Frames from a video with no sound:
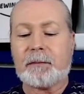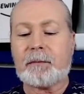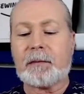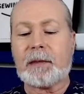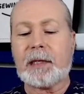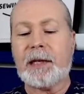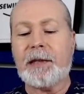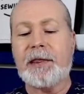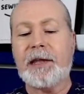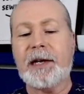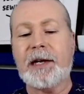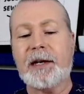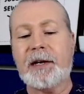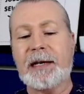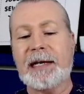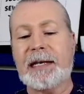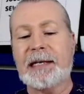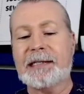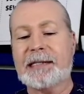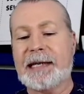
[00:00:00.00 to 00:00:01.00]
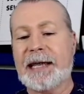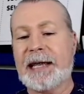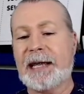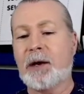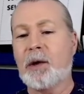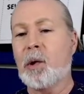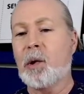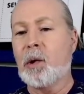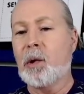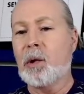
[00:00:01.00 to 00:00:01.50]
there is a
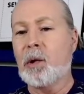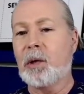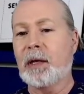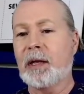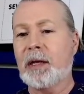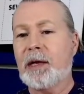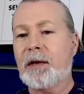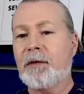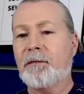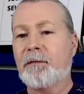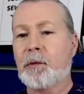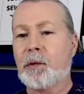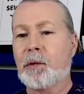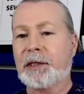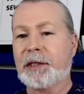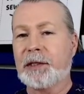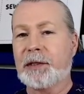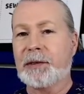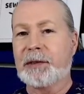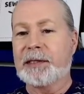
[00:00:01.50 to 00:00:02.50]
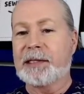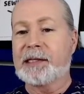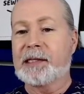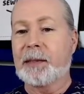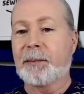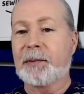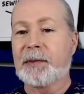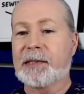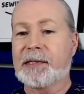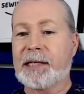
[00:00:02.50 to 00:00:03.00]
hole for you to
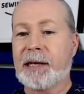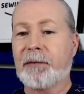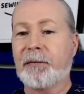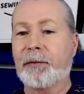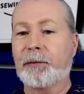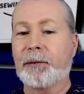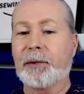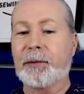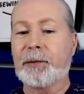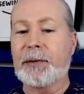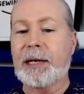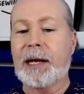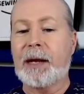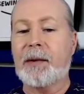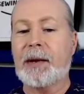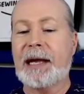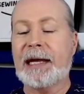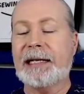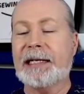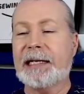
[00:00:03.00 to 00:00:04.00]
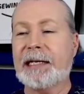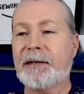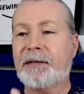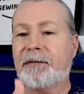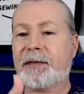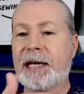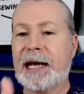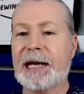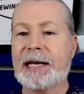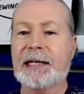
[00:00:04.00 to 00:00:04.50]
slip yourself through. Now I
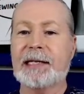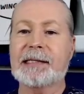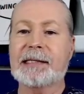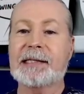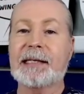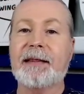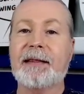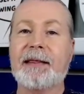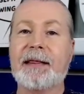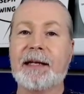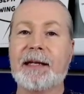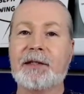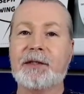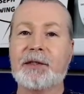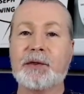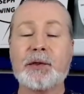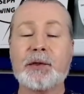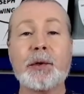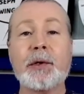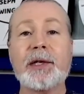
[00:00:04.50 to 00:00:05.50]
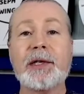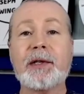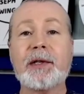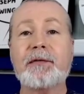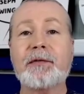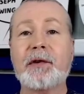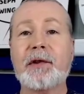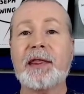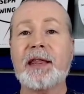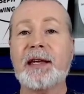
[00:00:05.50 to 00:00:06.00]
give guidance in the tutorial
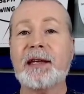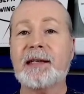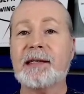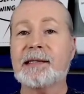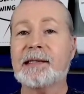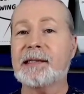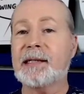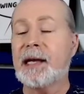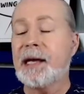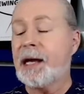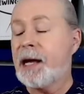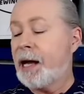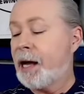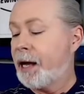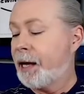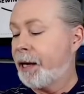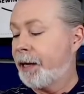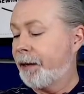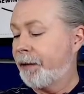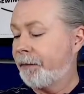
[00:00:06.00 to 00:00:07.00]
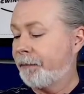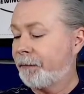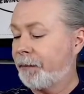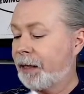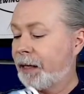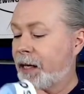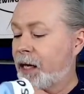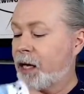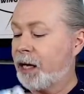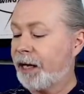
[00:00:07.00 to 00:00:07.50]
for this. I
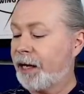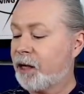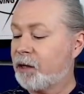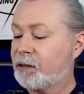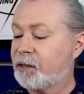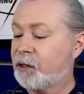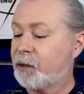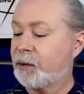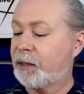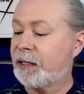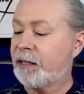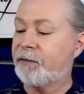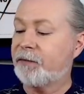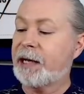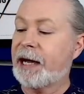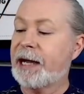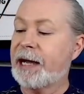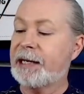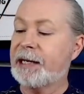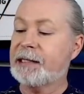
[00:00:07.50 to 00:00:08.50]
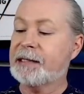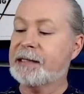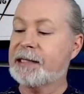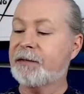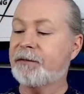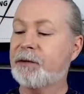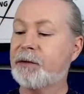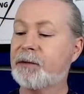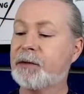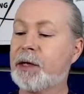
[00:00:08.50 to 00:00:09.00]
also give guidance
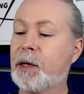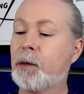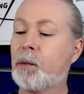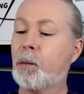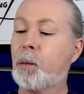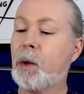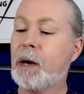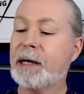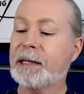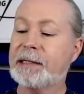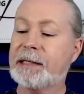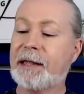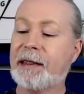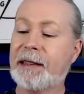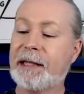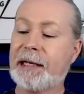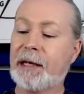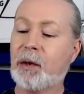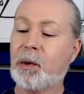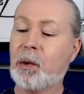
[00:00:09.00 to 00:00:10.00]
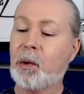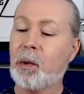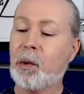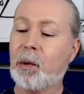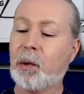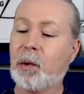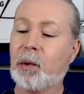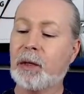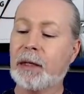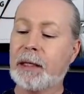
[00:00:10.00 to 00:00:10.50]
if you don't want the
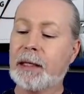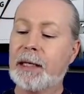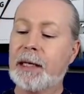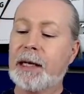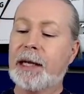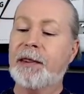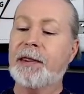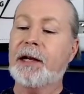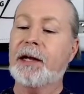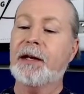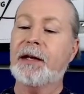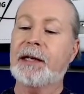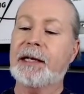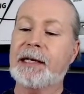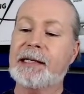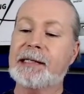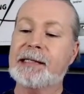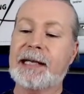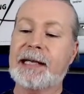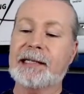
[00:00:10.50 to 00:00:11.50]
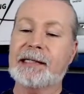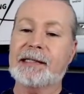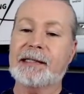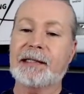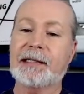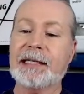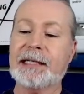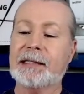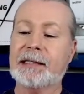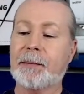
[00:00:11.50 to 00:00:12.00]
hole. There is a
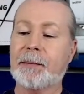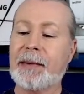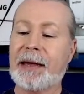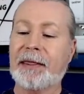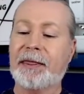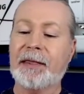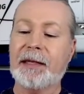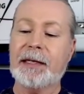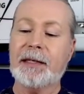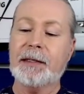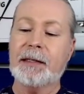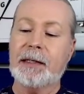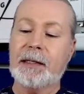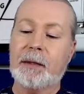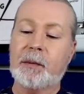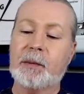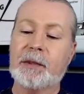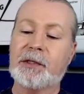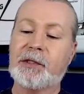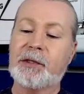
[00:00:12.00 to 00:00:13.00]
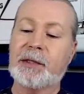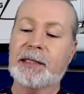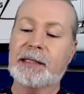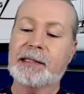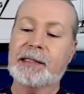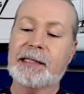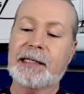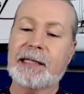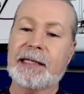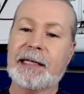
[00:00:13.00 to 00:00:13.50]
slit method, which you can
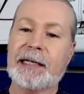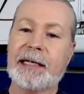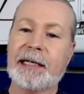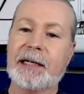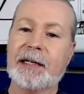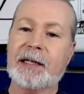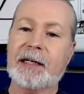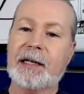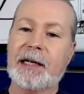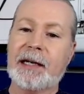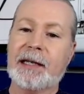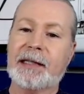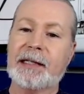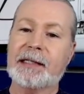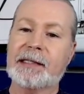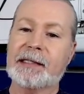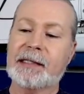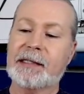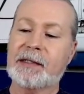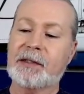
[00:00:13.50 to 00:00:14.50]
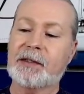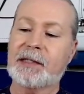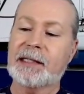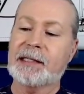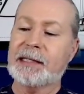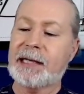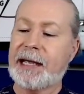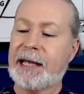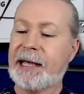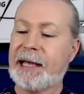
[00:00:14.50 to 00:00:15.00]
see here. This is
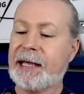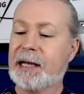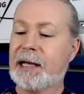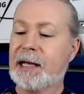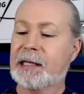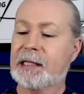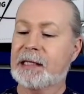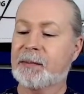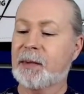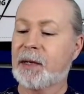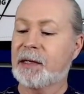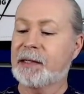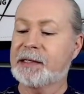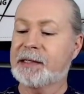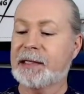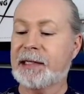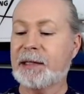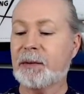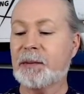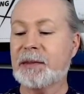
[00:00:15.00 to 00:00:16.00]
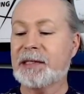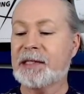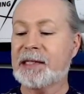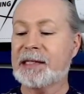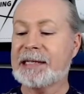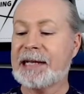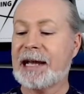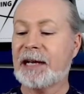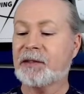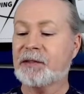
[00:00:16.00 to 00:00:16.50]
just a small slit, which
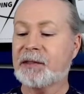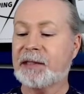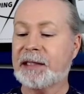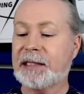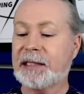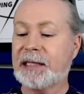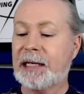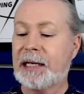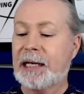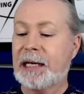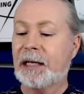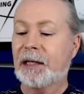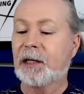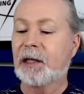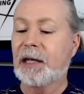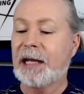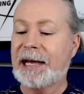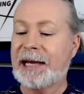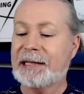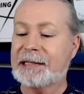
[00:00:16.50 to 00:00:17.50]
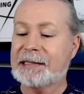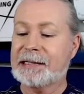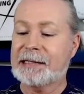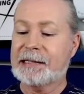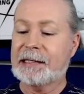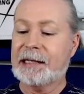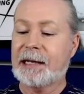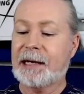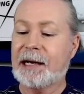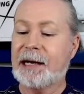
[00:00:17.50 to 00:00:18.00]
is actually
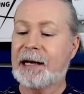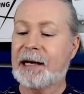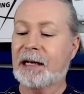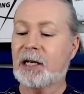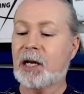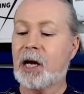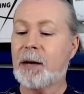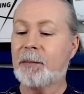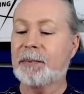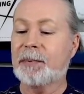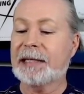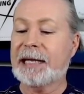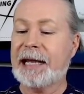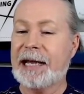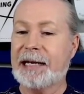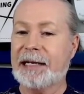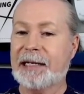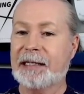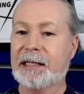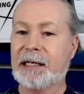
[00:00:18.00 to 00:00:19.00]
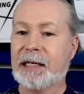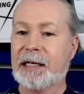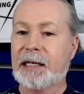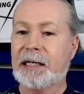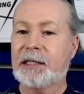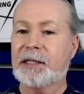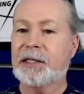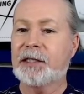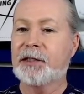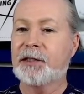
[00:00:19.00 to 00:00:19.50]
less complicated
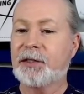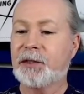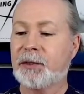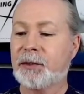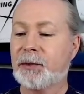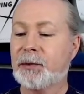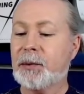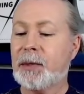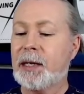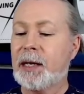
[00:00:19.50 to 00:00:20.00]
to do.